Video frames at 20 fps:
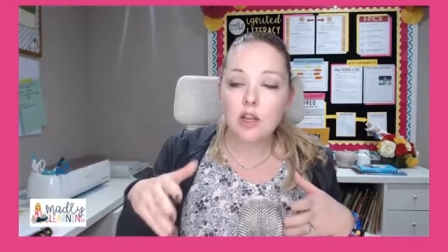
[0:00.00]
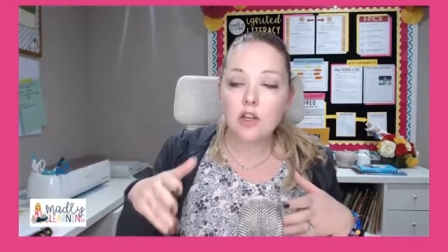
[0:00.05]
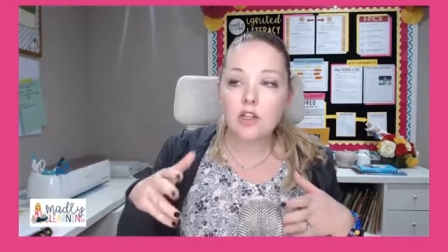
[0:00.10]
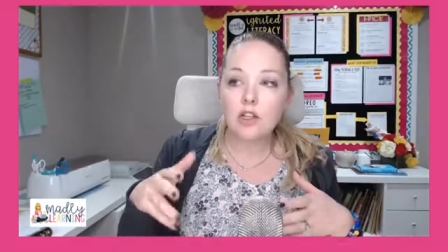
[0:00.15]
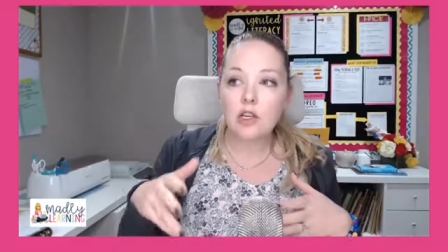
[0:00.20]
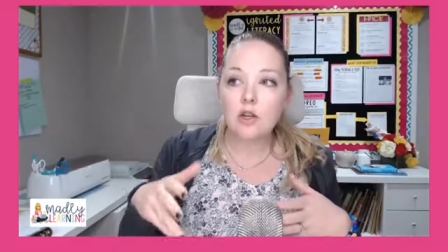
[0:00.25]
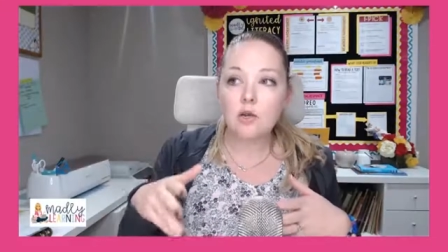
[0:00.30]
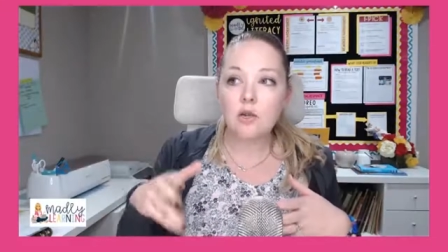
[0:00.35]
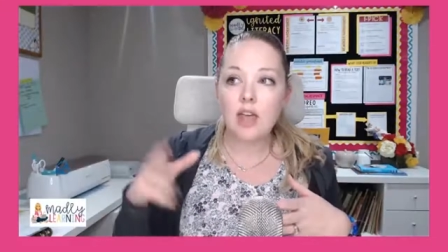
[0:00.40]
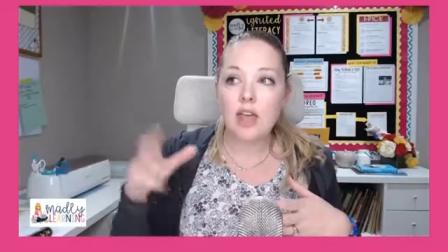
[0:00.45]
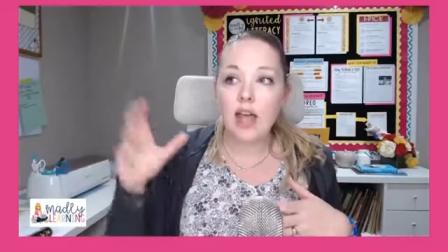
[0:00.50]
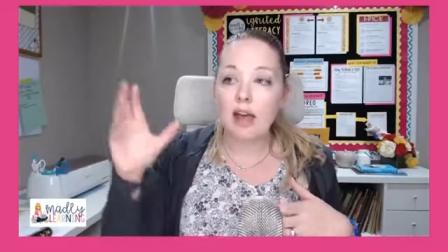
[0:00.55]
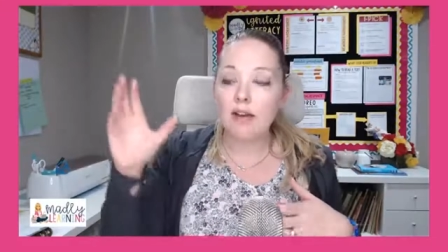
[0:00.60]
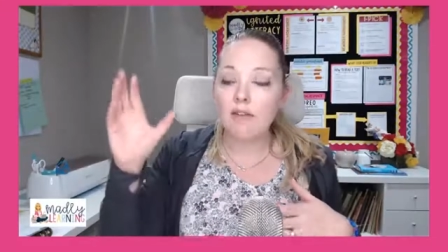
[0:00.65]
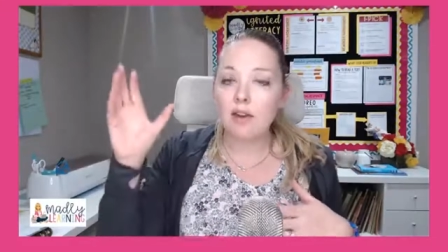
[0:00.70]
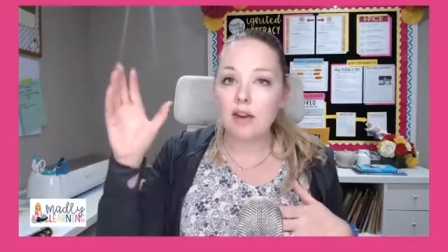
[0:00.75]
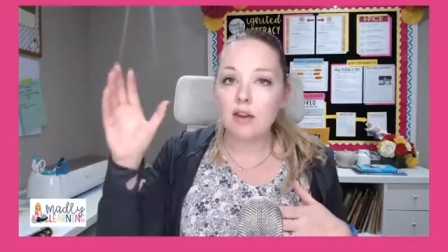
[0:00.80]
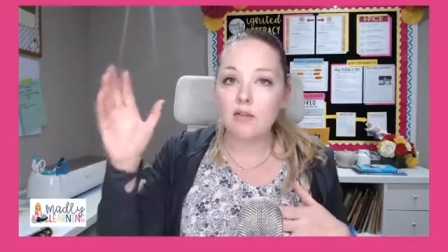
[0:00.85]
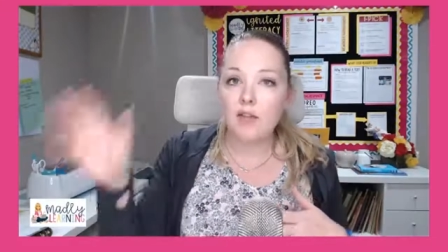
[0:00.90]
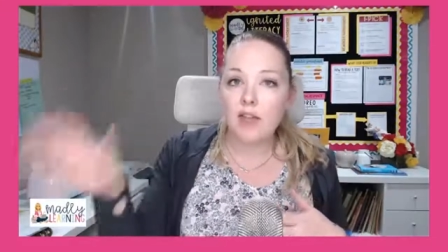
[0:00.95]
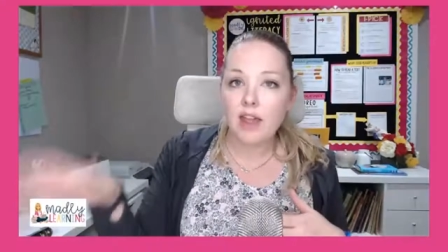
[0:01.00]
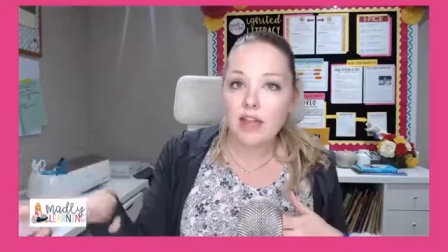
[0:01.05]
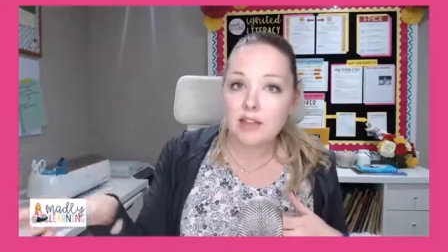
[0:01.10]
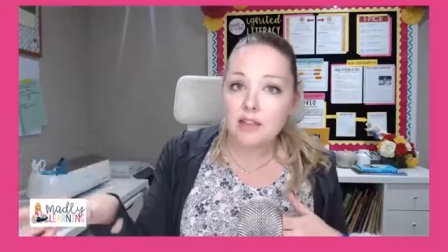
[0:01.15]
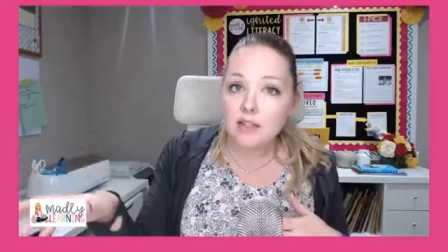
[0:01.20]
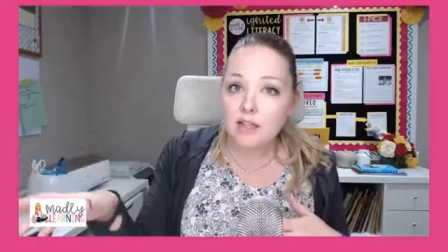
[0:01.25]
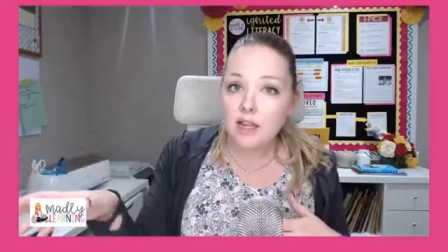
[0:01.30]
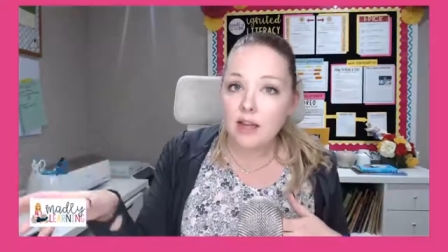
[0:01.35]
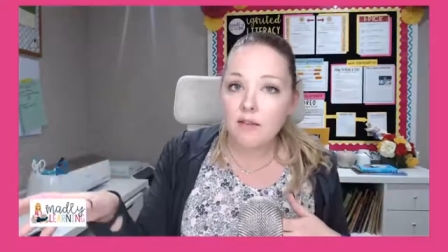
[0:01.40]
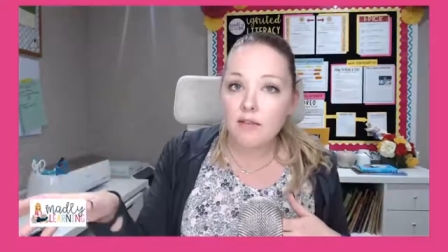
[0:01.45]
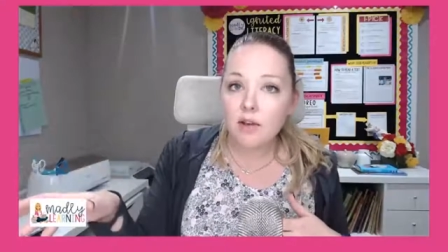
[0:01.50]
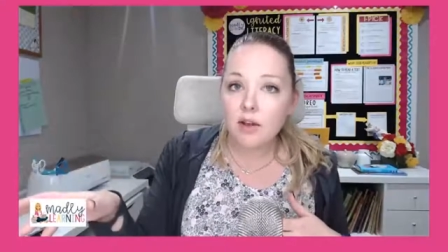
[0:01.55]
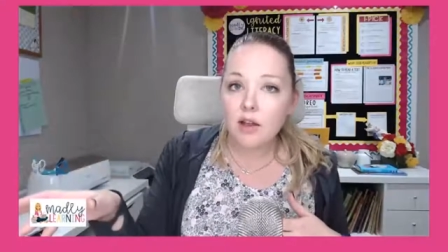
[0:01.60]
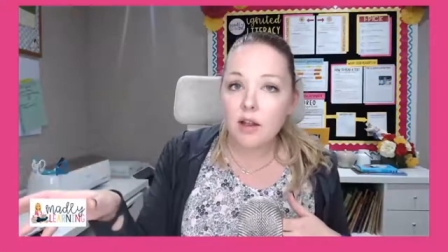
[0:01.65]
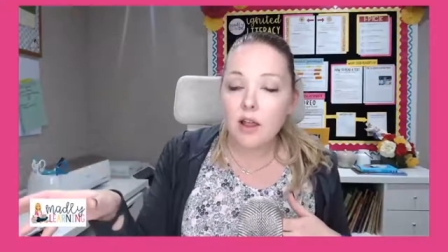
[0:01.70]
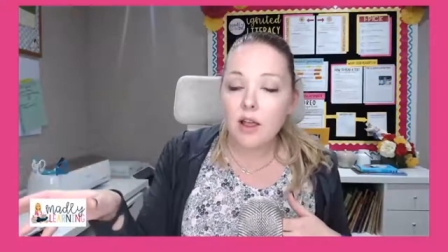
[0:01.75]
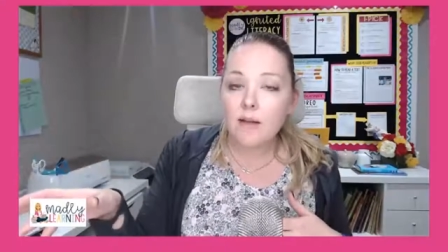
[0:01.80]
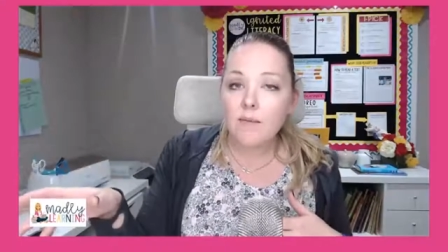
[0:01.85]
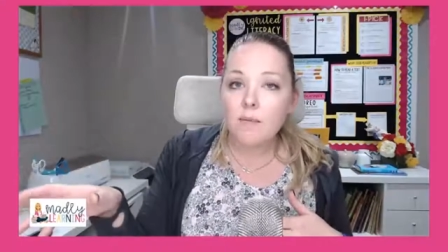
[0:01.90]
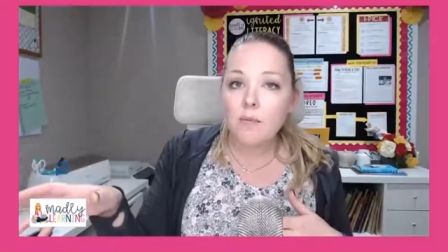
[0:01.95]
to they have an advanced
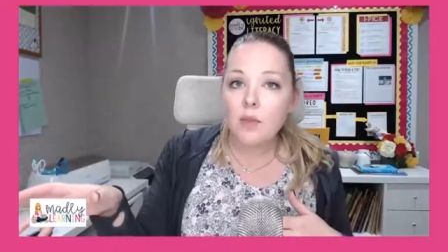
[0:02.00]
level